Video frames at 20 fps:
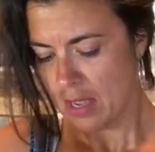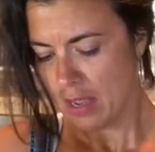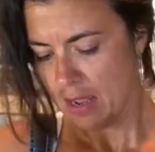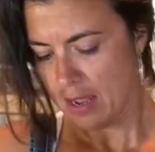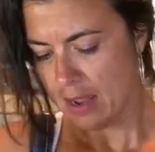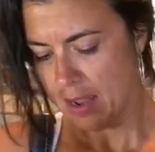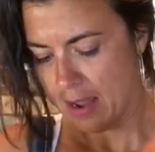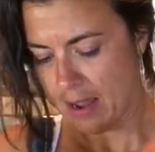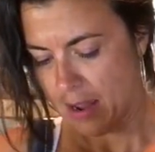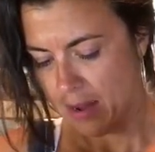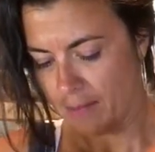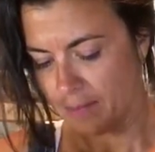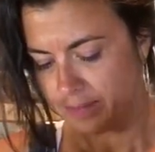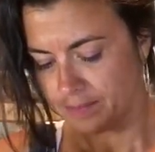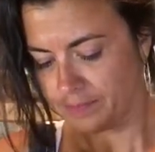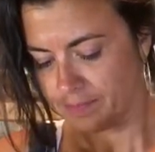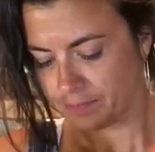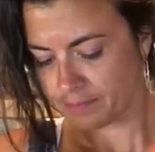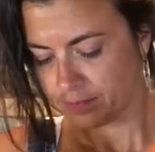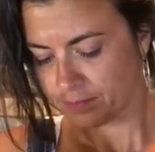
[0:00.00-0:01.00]

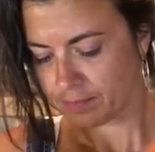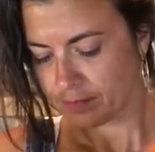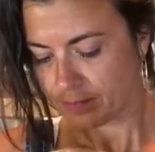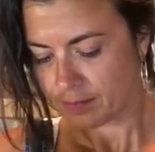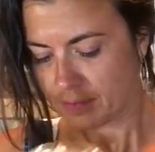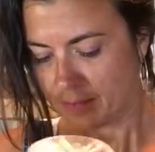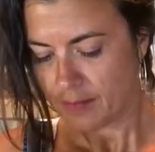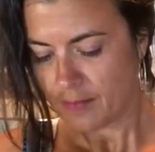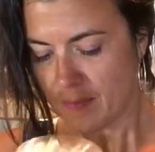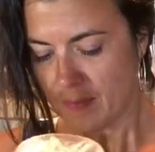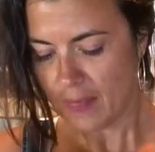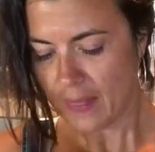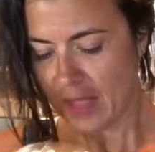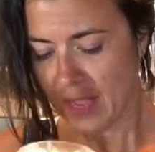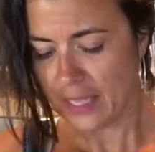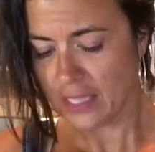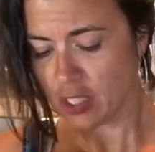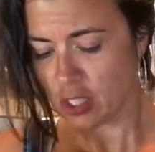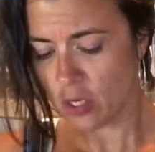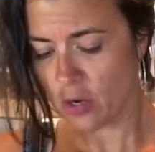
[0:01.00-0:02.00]

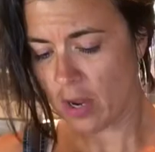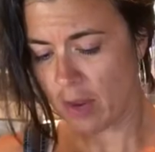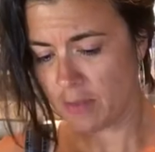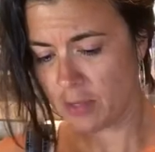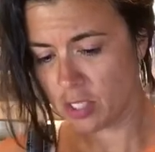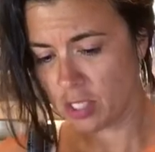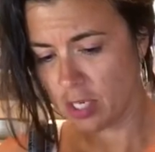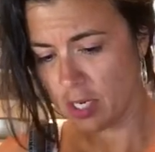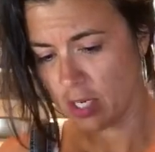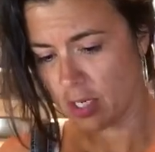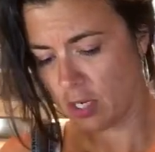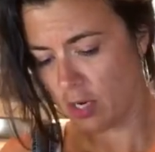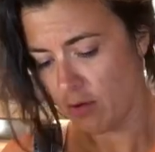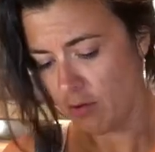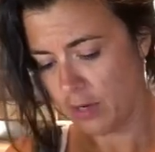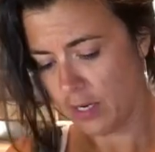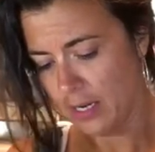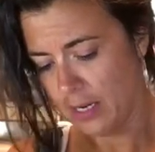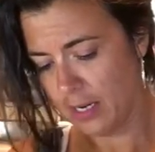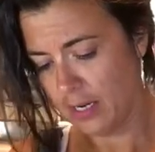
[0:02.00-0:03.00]
And so I'm just gonna
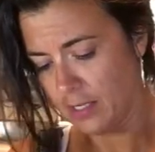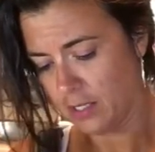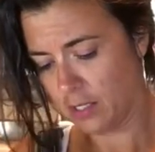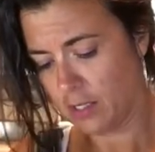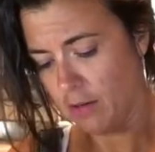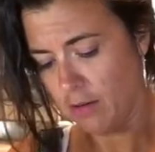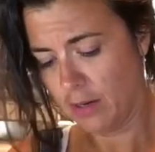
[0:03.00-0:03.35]
coat it.